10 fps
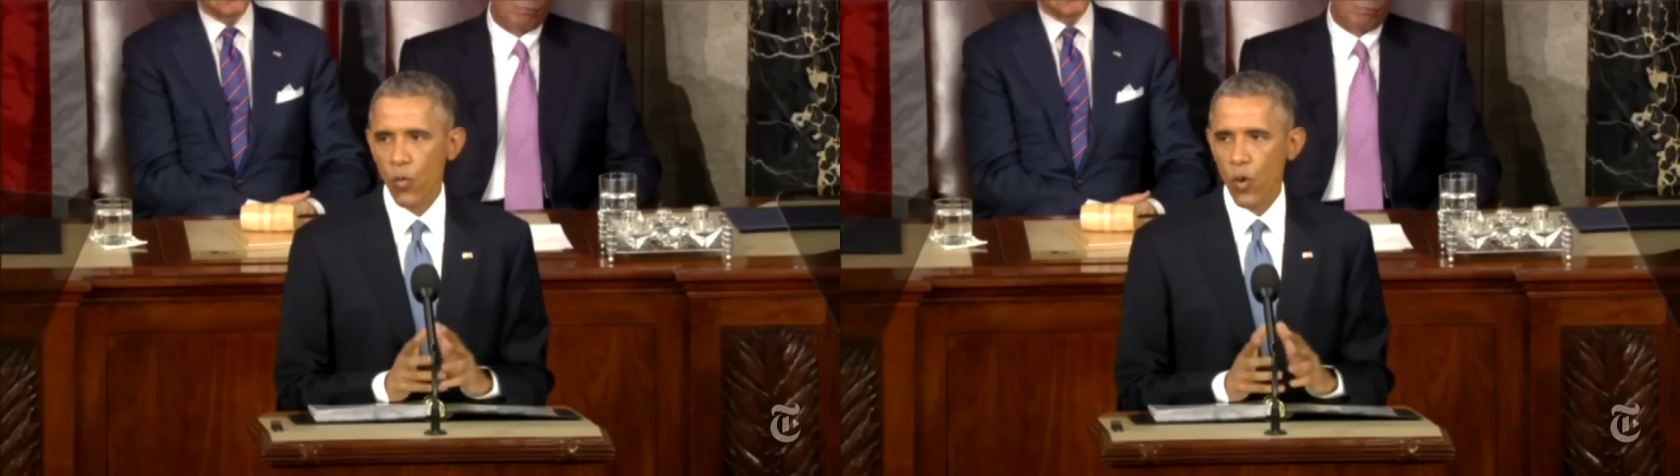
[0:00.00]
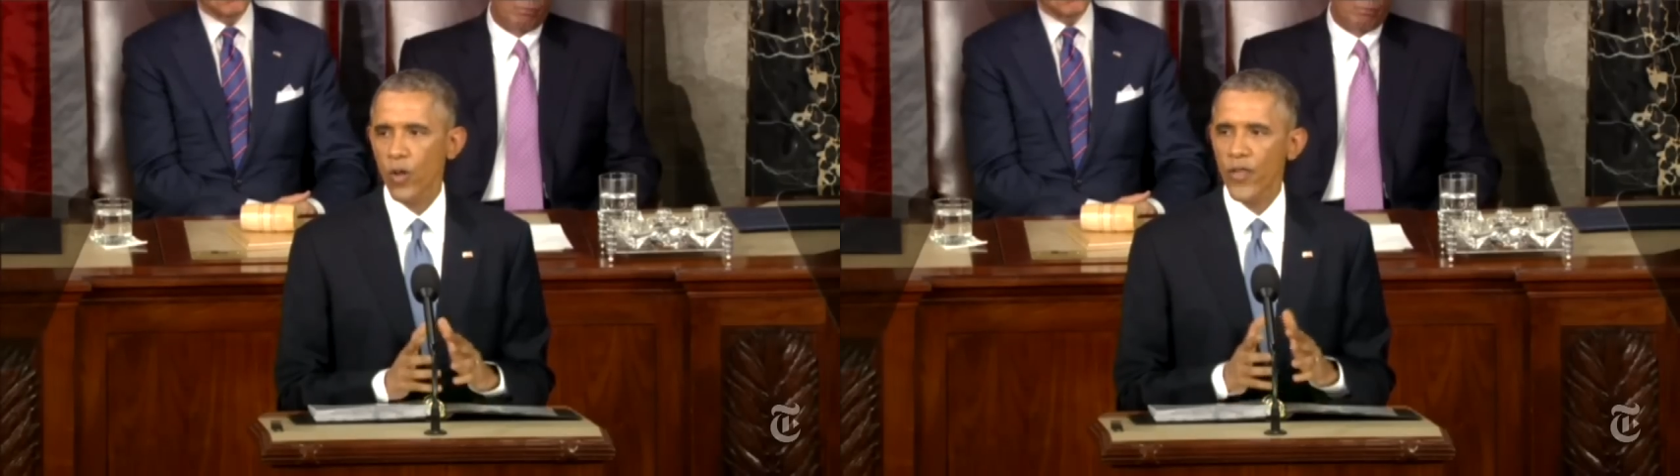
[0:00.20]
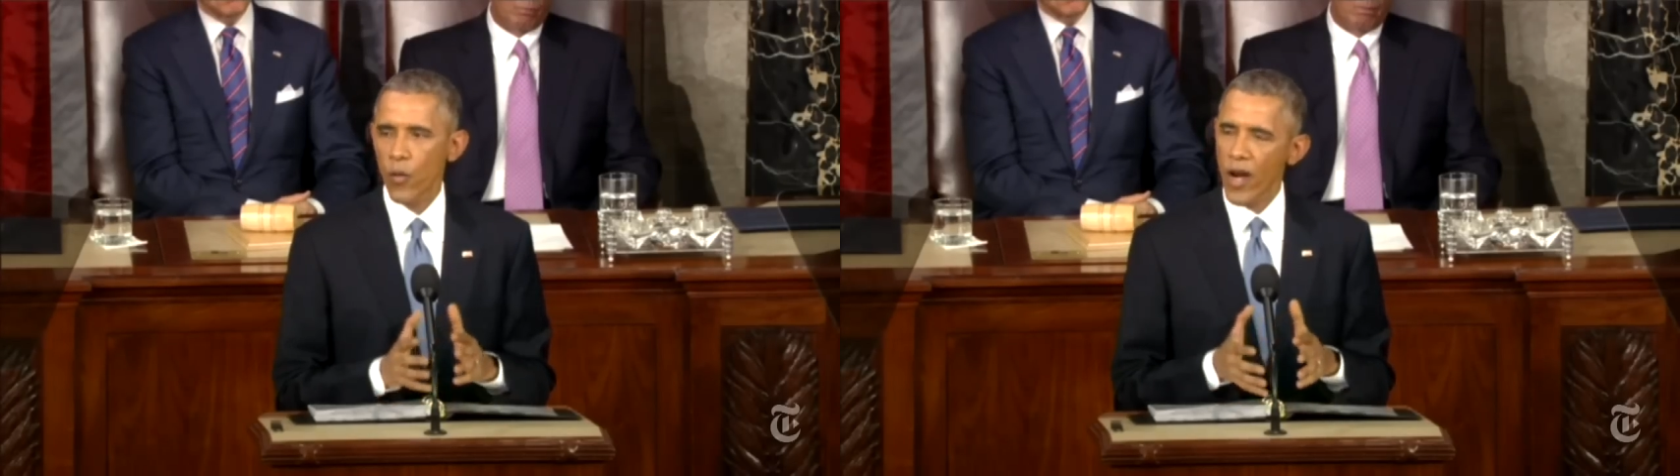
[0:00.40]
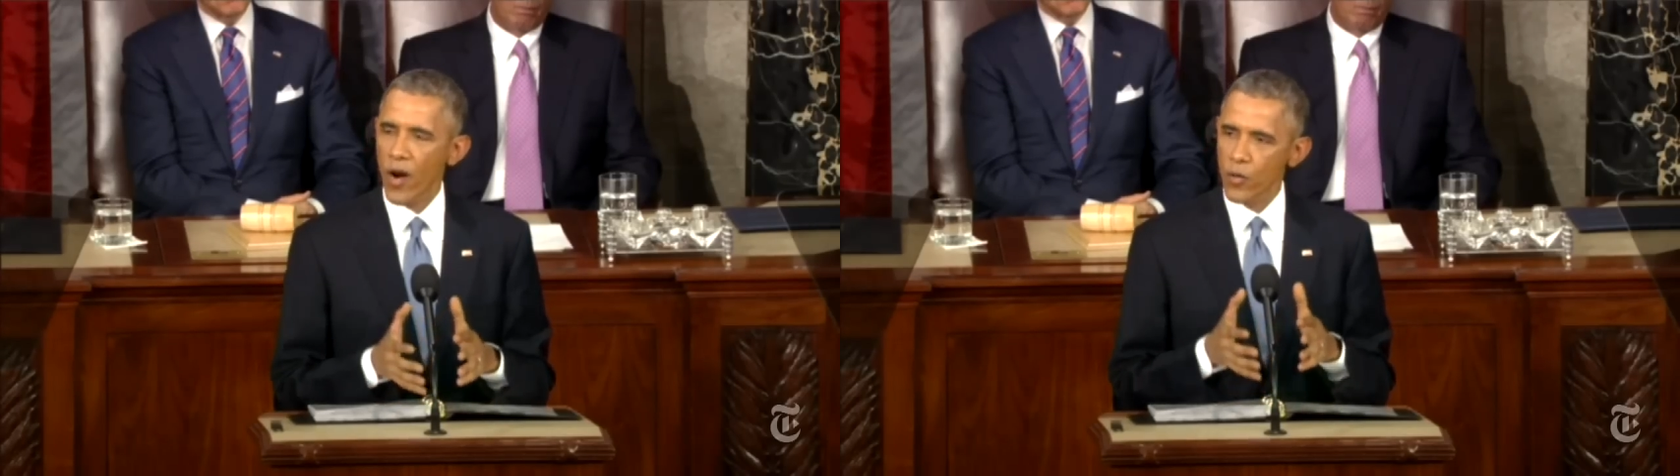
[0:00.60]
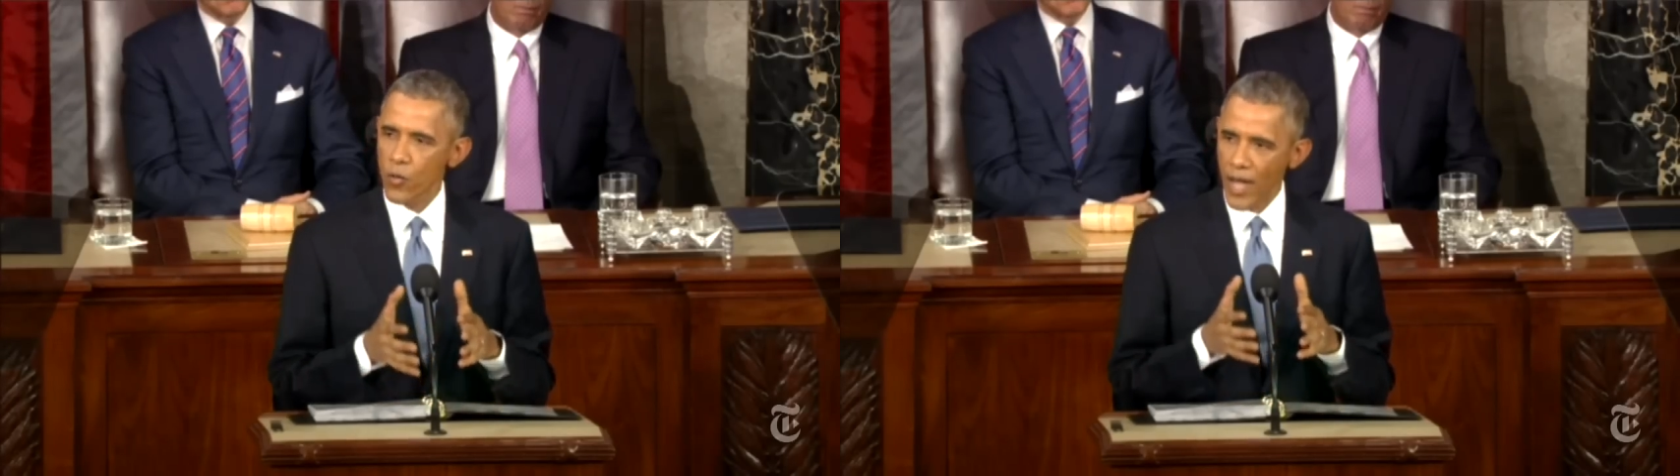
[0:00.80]
the world that we
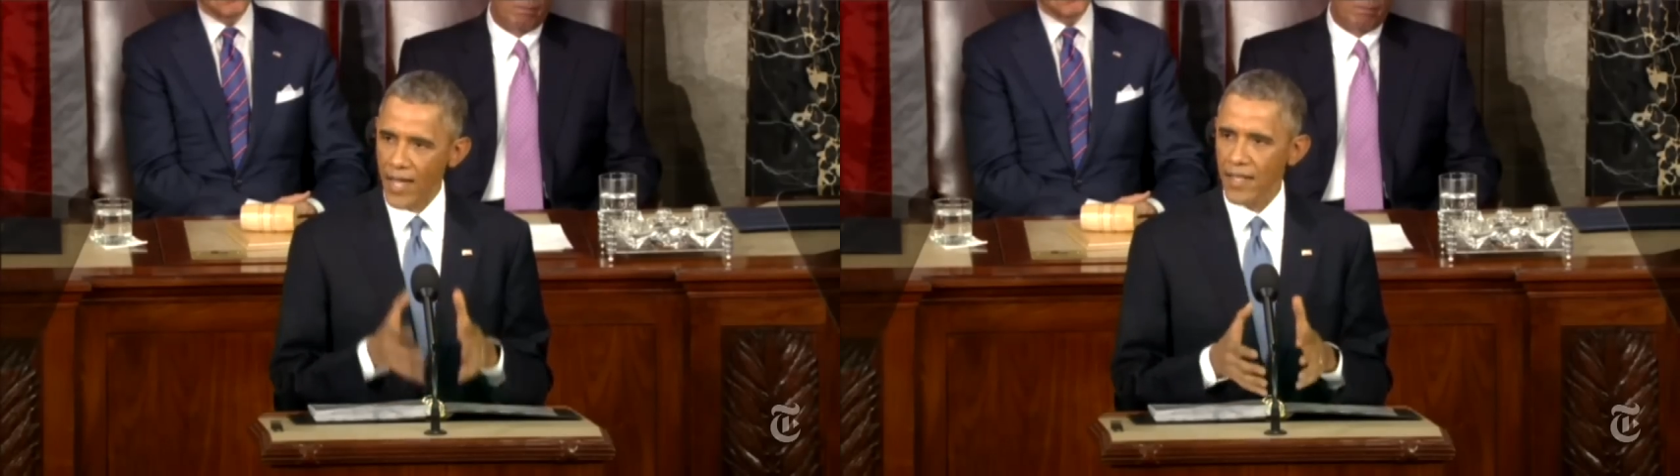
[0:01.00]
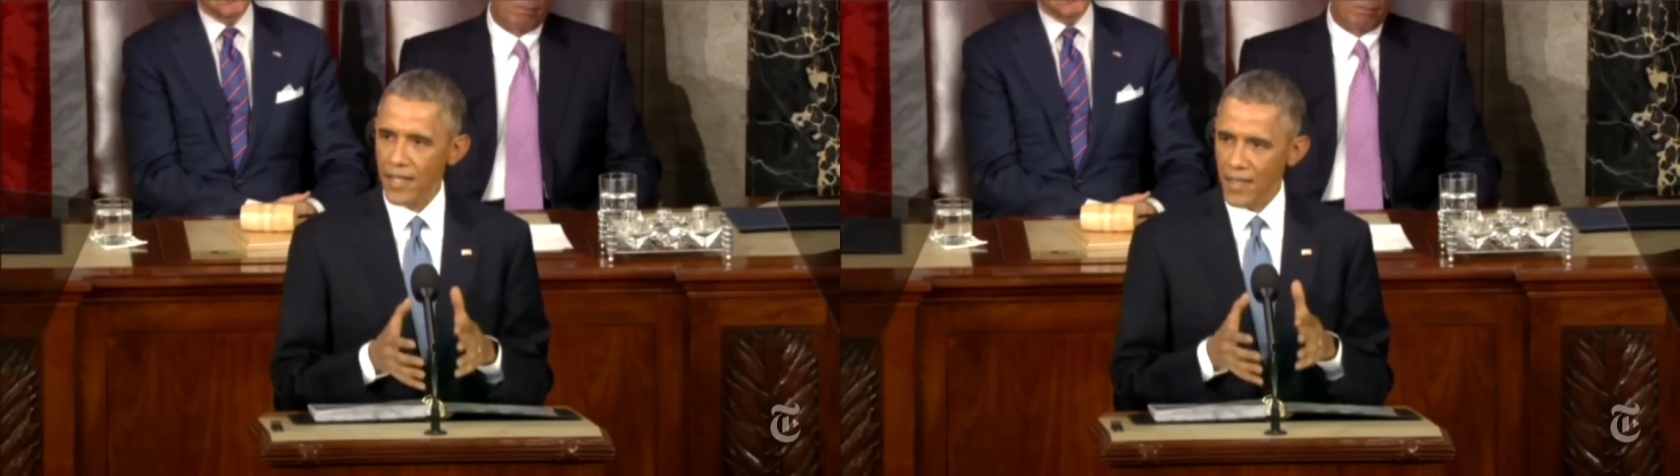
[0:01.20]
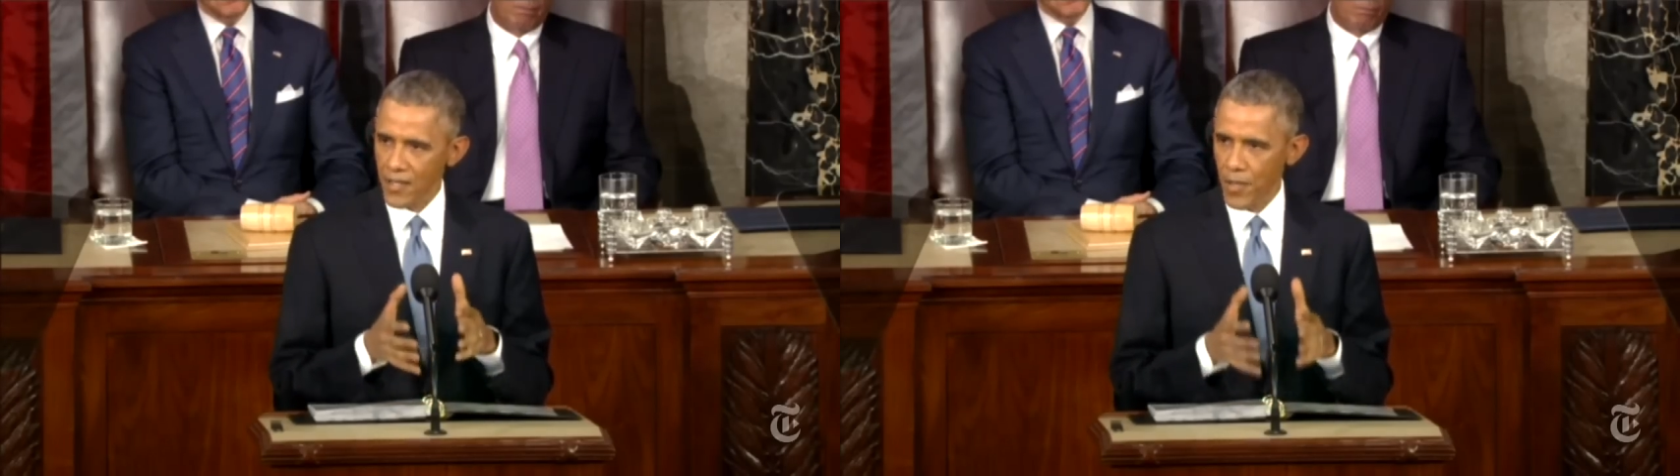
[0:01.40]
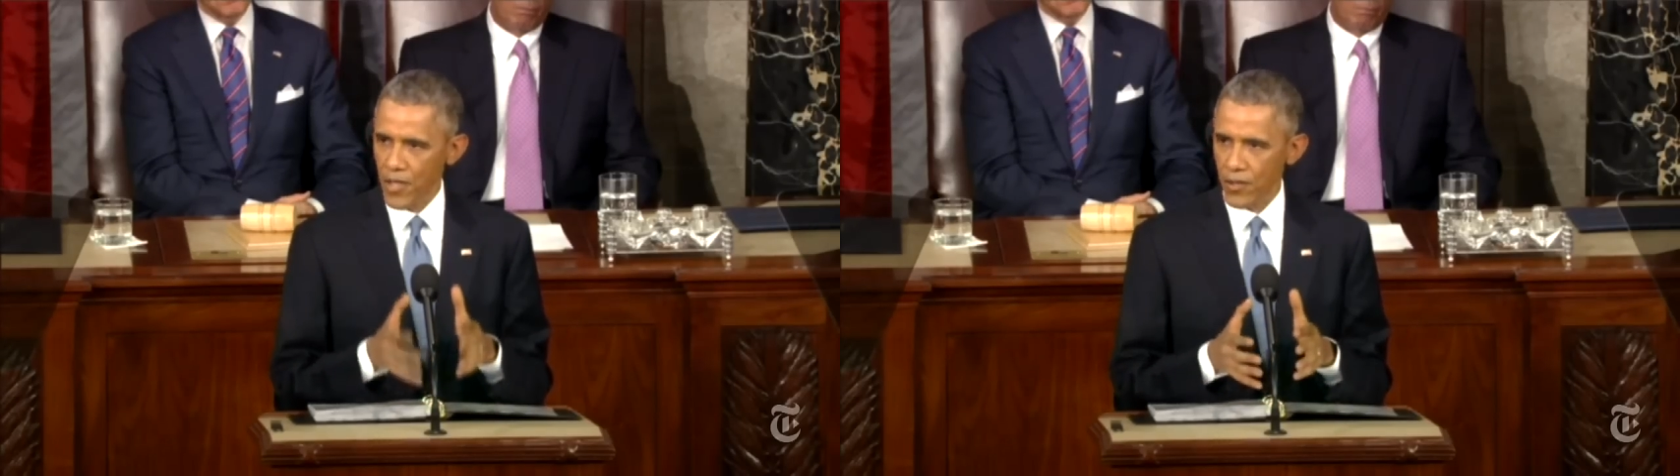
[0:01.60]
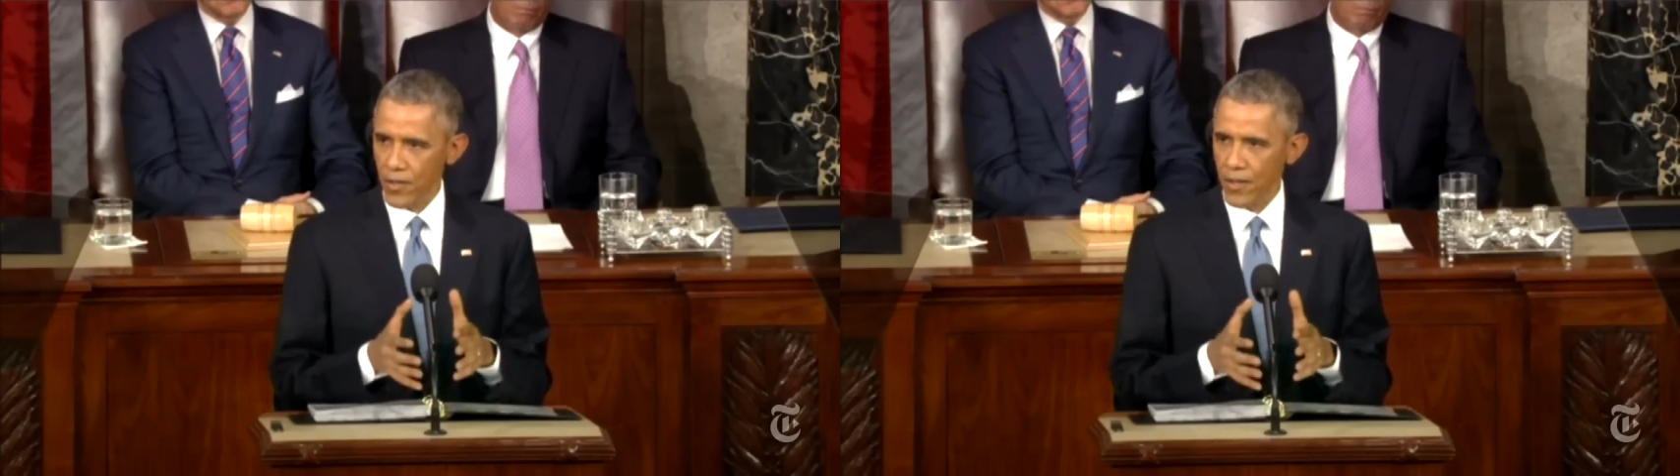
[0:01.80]
are united in this
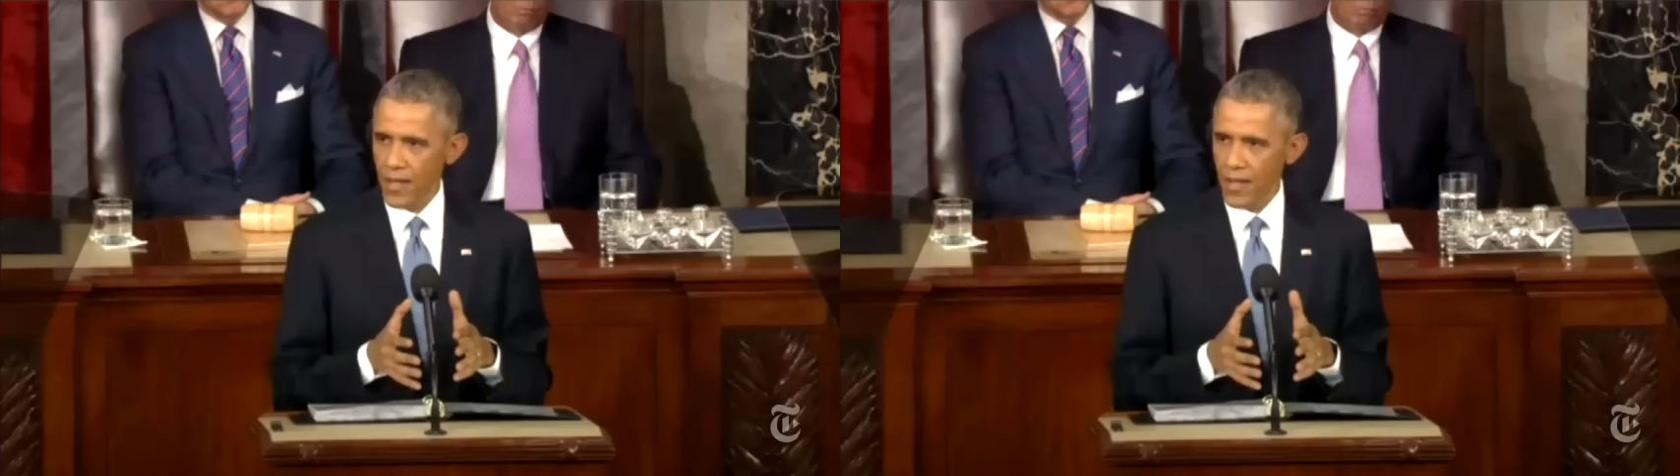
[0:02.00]
mission